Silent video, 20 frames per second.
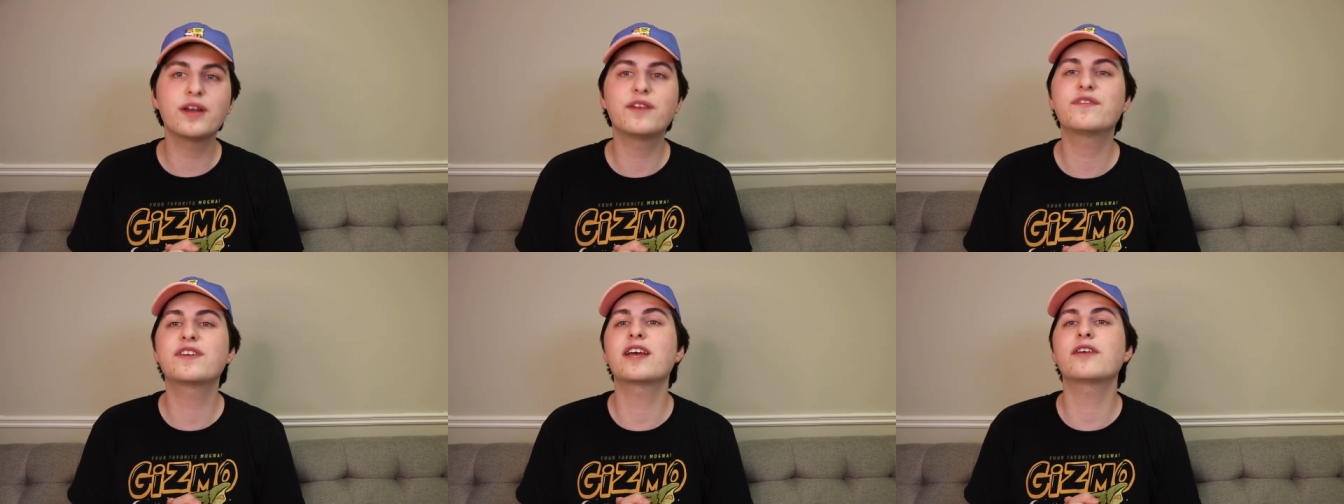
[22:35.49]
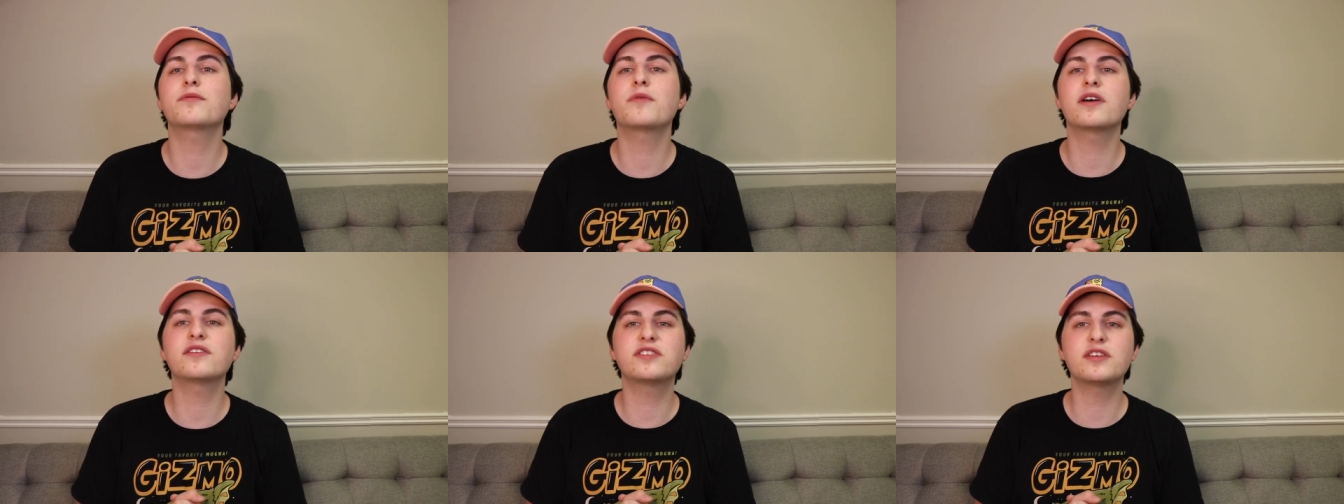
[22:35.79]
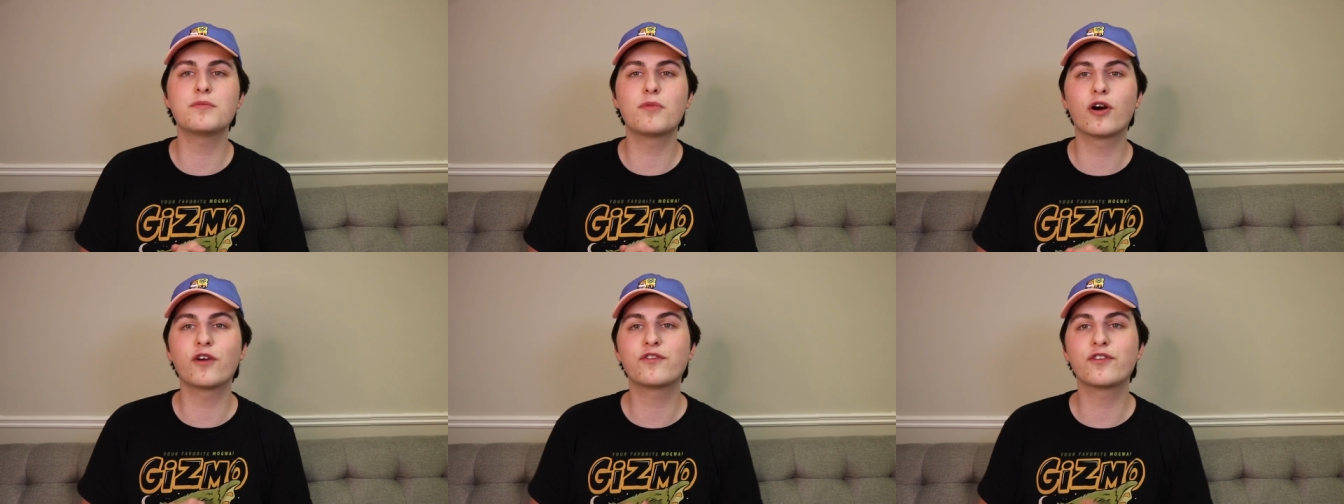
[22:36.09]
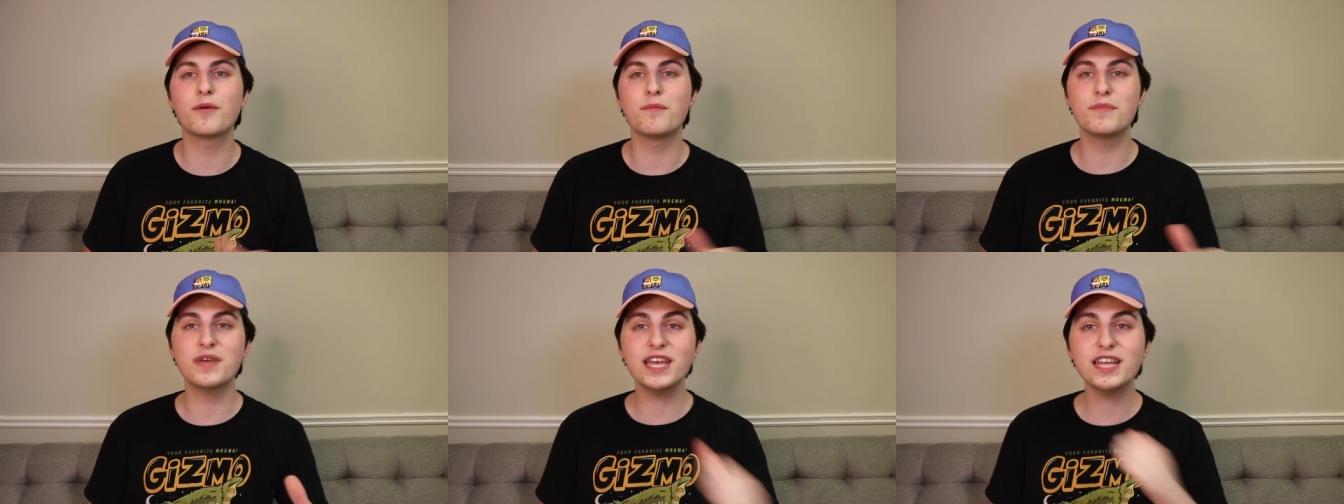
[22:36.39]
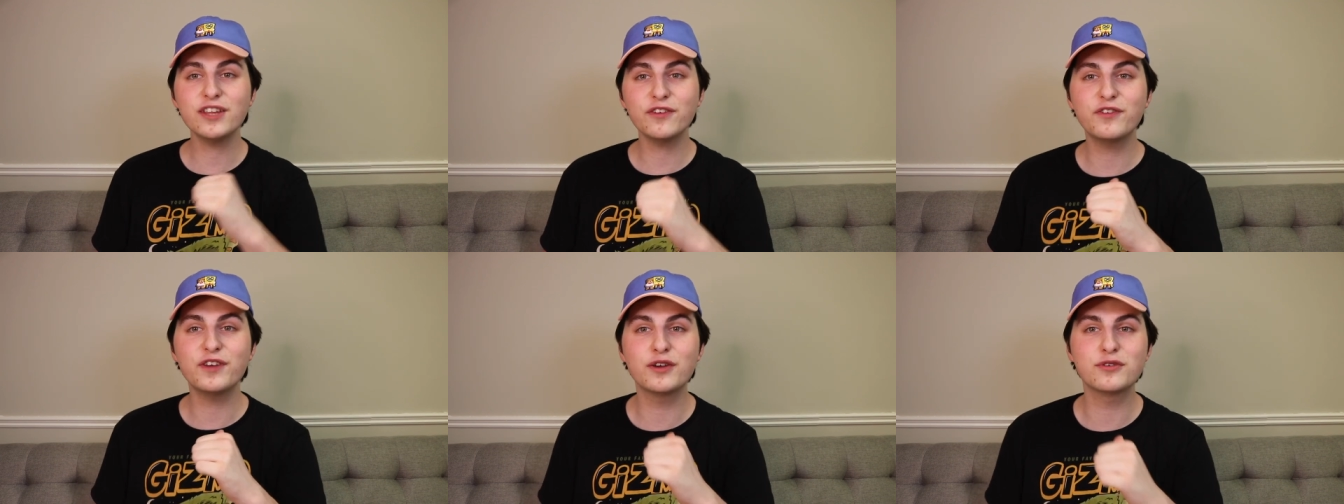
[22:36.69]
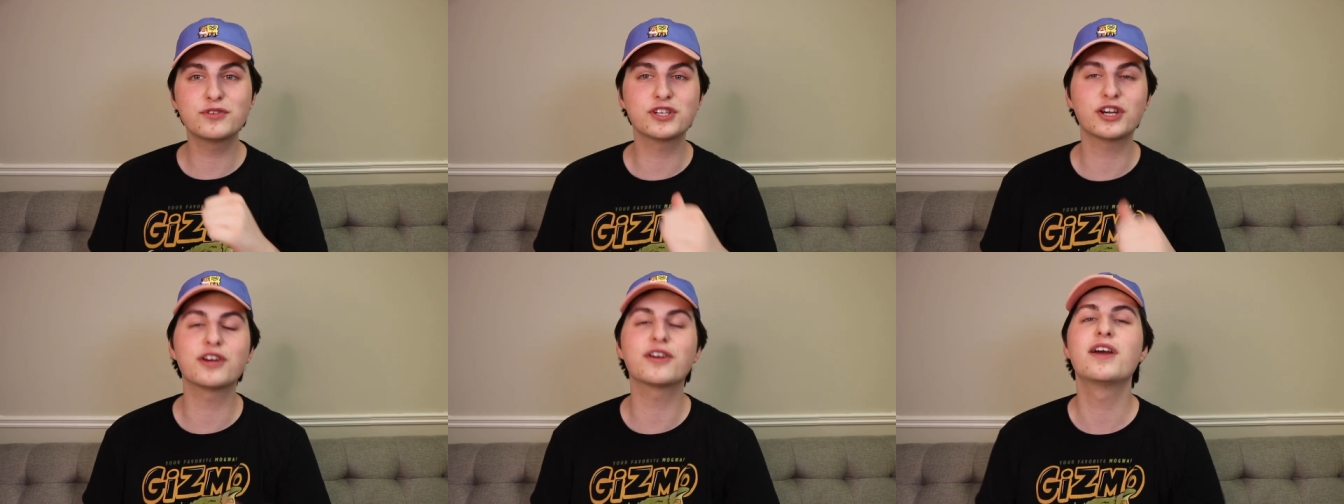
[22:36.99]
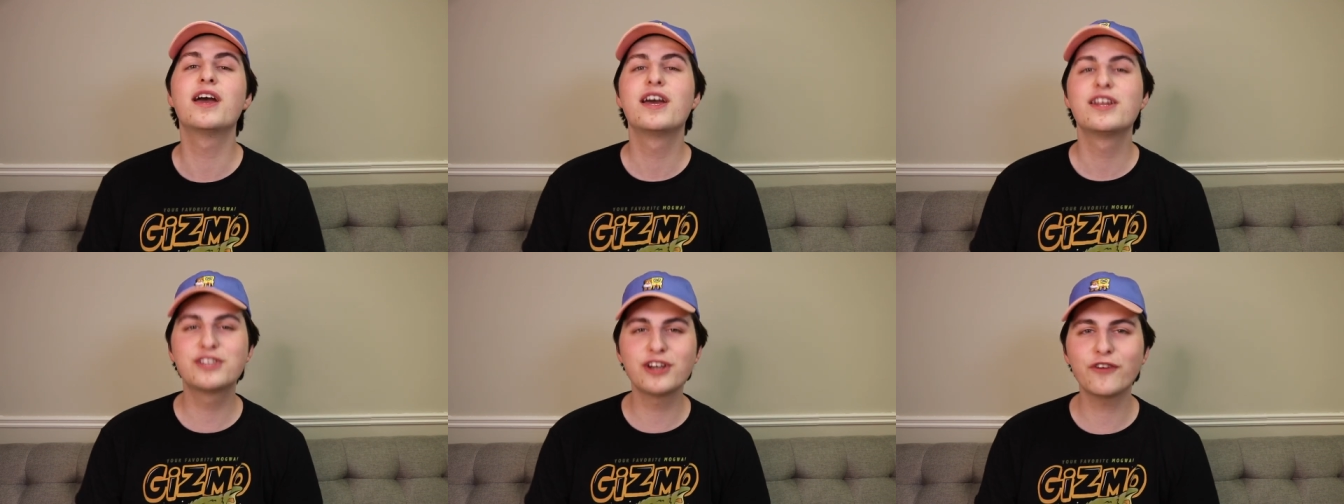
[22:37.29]
and if you guys want to see more from me in the
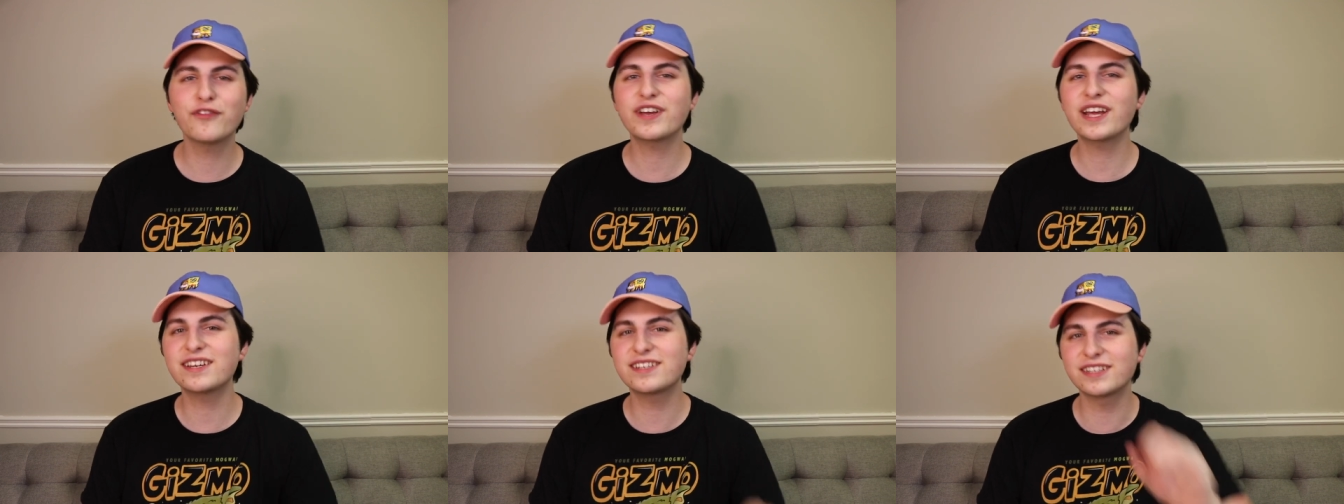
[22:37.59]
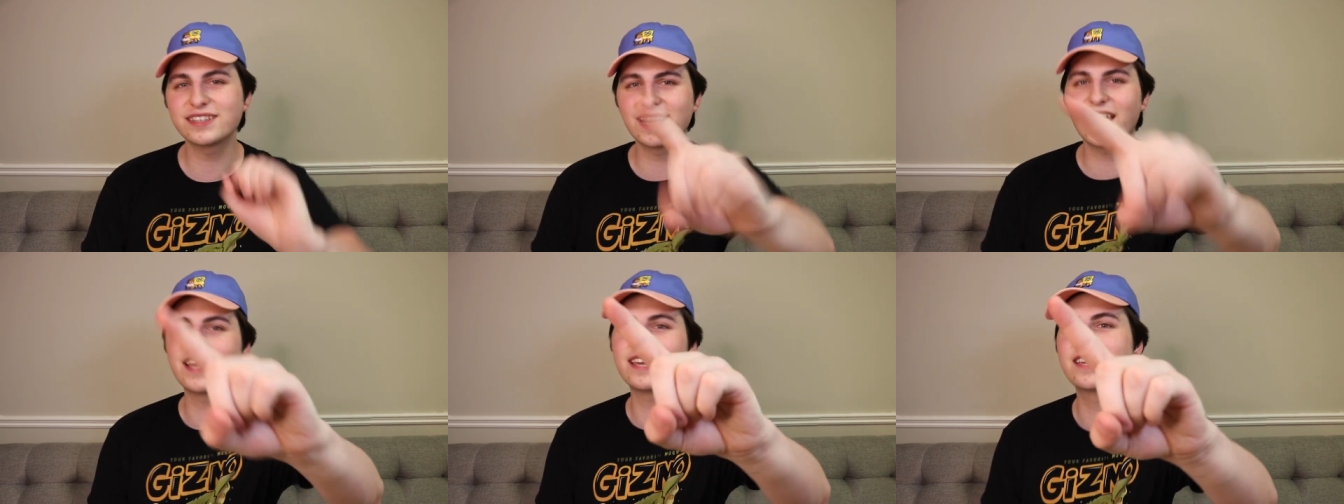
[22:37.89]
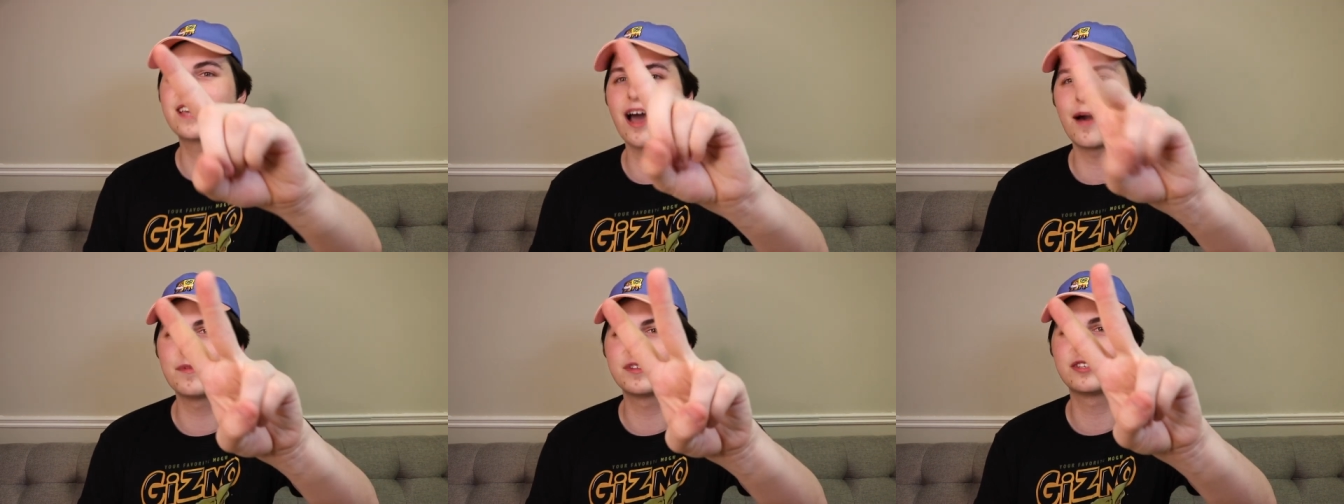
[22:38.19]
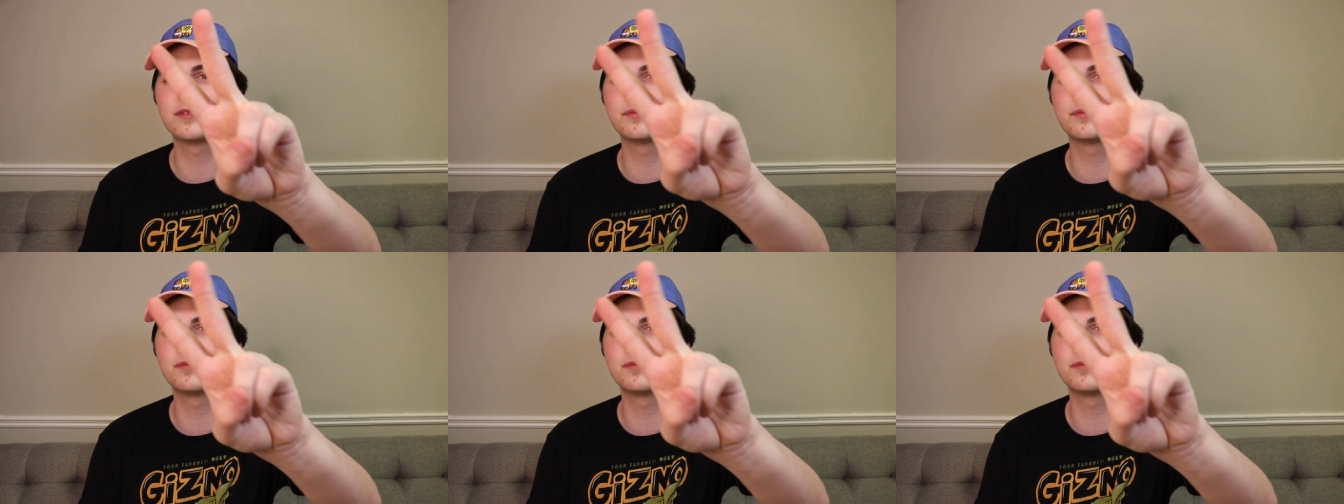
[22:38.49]
future, don't forget to like, comment,